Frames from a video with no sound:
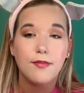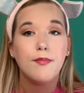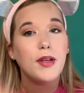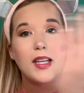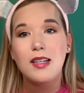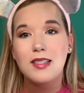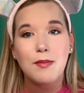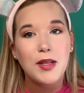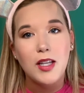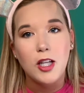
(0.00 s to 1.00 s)
But that doesn't
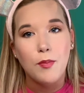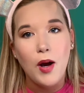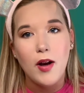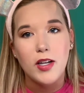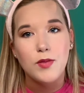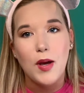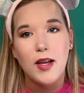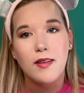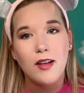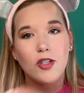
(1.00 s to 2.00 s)
mean that the product's bad.
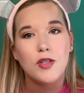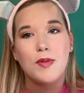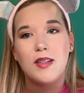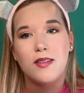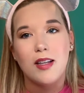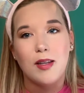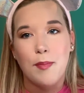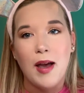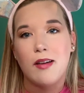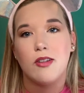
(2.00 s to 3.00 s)
That just means that the
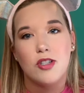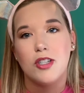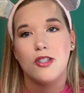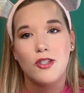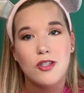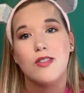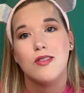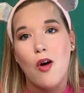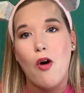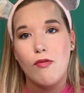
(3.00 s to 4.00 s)
packaging is
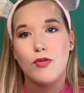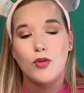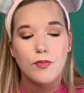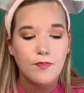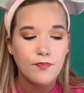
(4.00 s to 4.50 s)
awful.